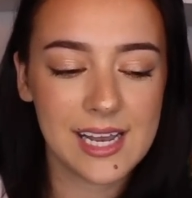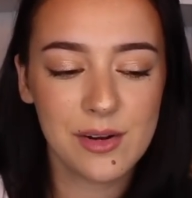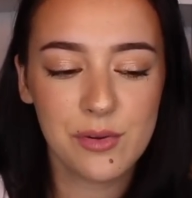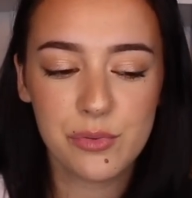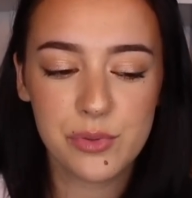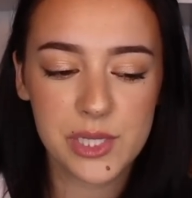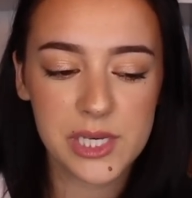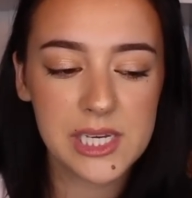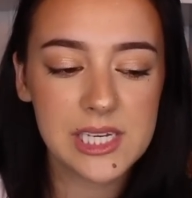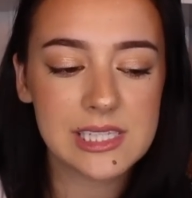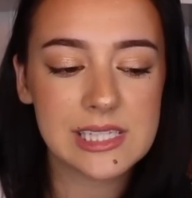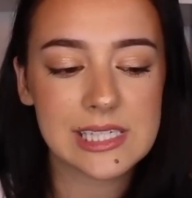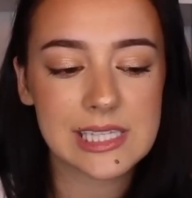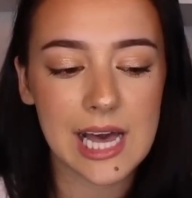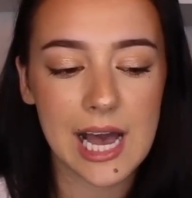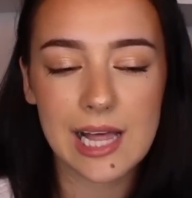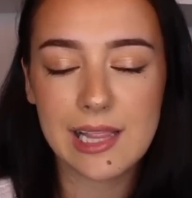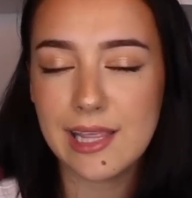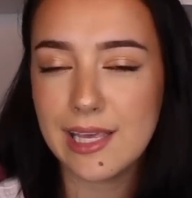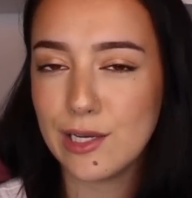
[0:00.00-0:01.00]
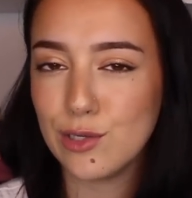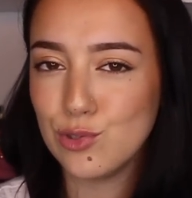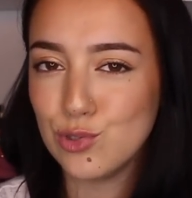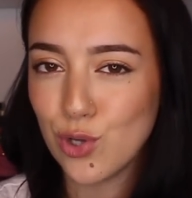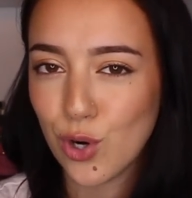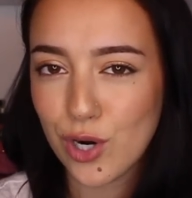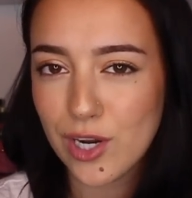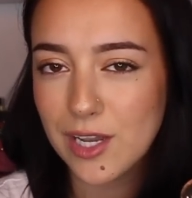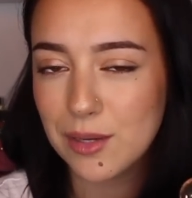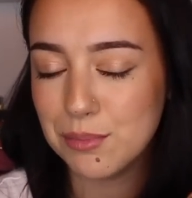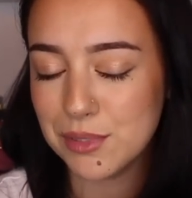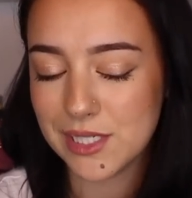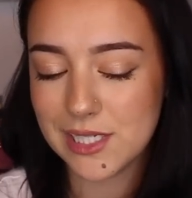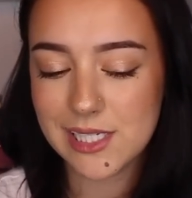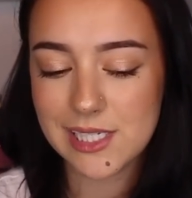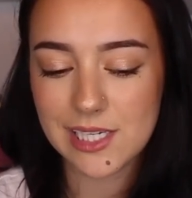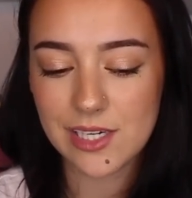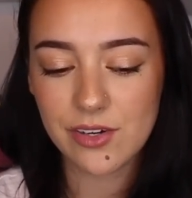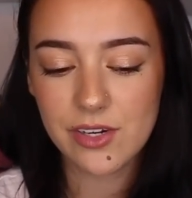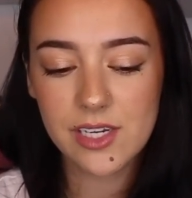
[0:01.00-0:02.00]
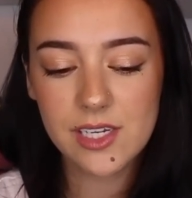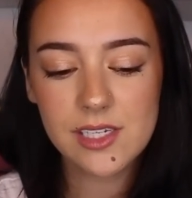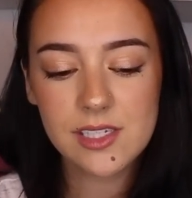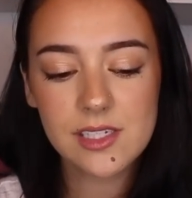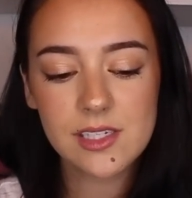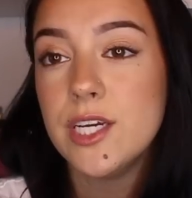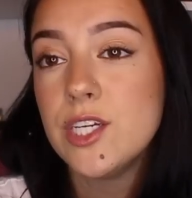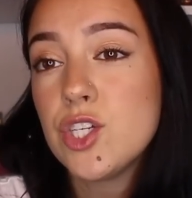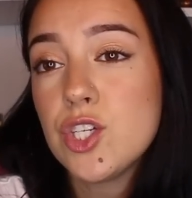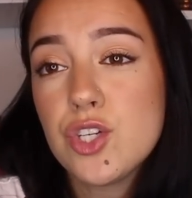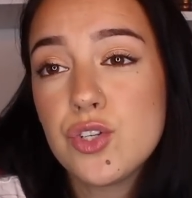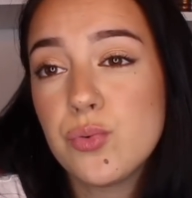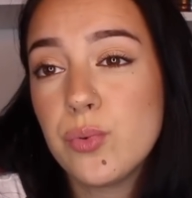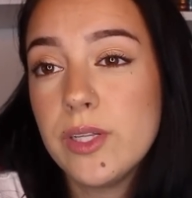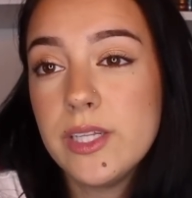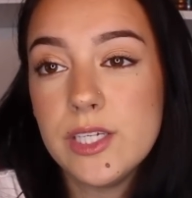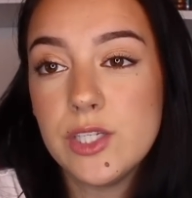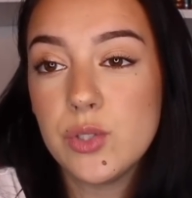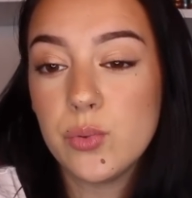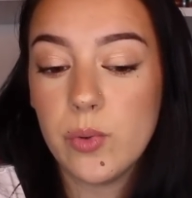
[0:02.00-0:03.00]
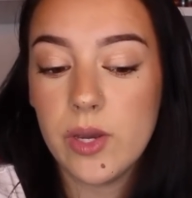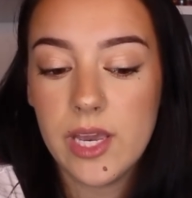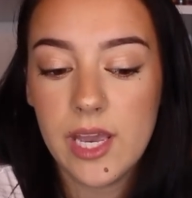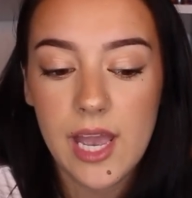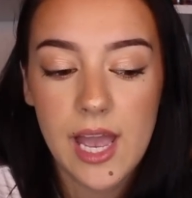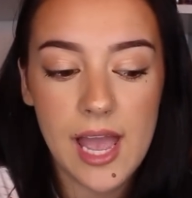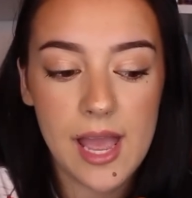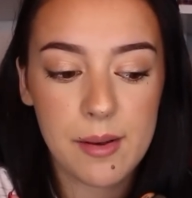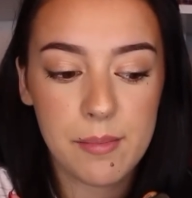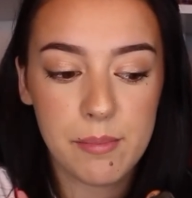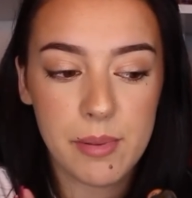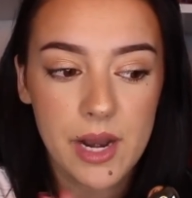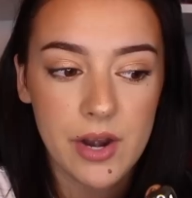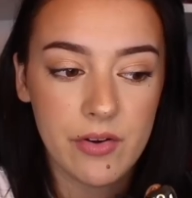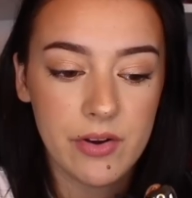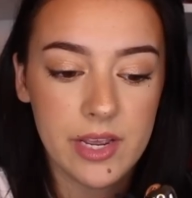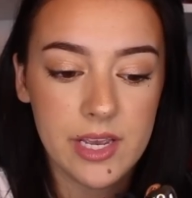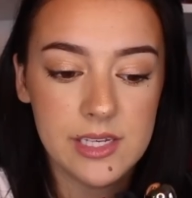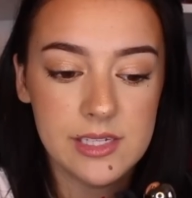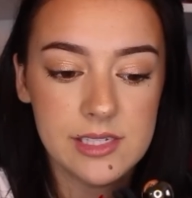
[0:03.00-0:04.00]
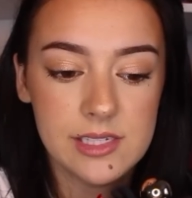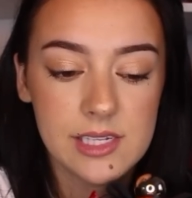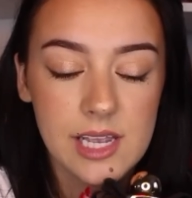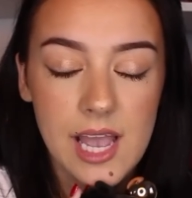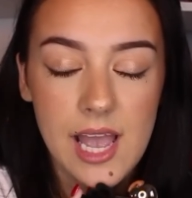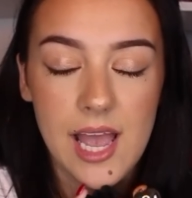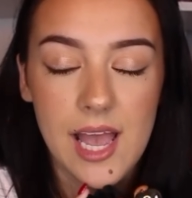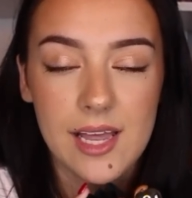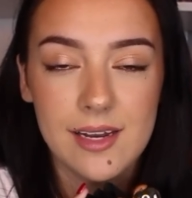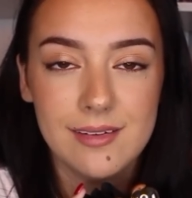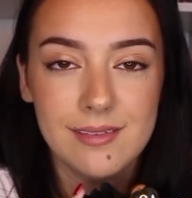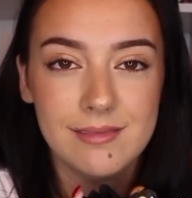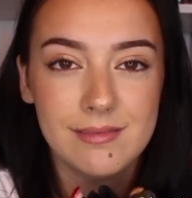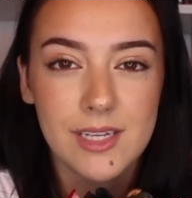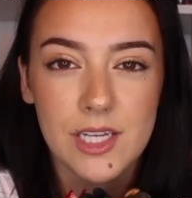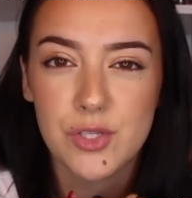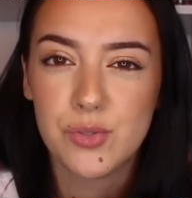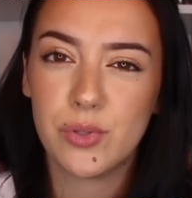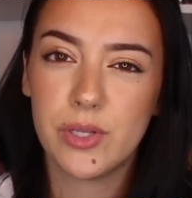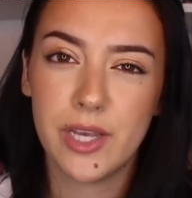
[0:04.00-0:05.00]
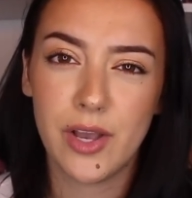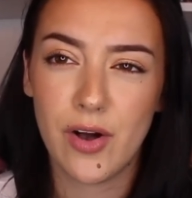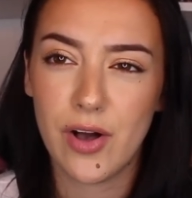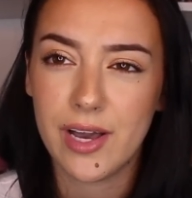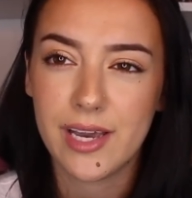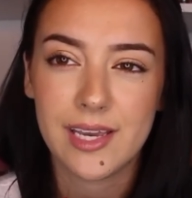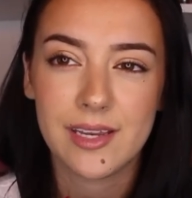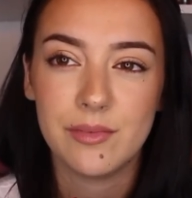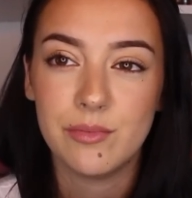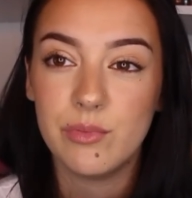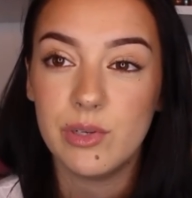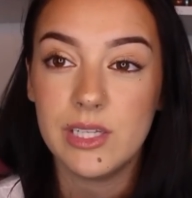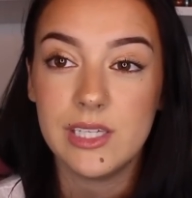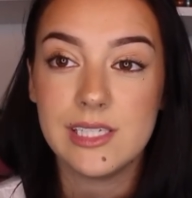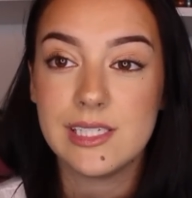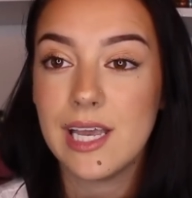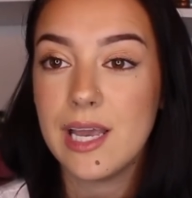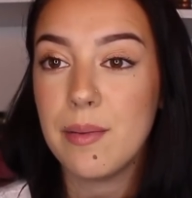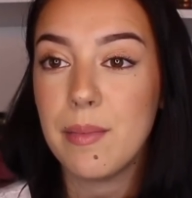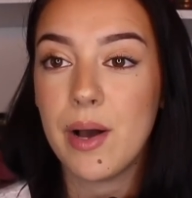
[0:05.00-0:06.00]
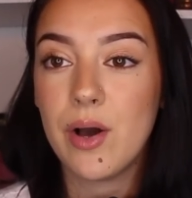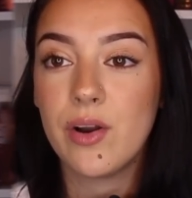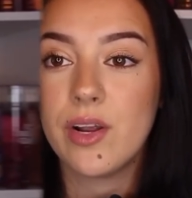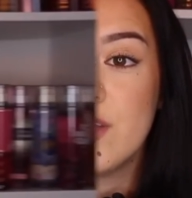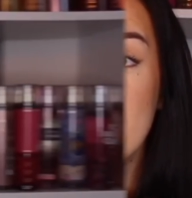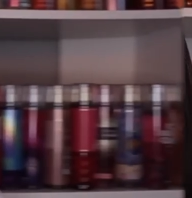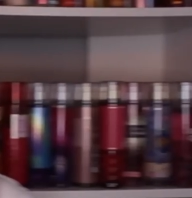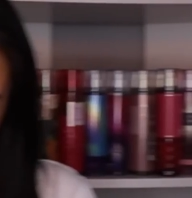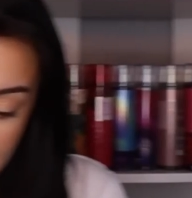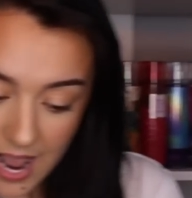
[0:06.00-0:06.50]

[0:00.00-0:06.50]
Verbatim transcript: I don't think it's that like dark and mysterious. It's just really sweet and berries and that's really all I can really say about then, it.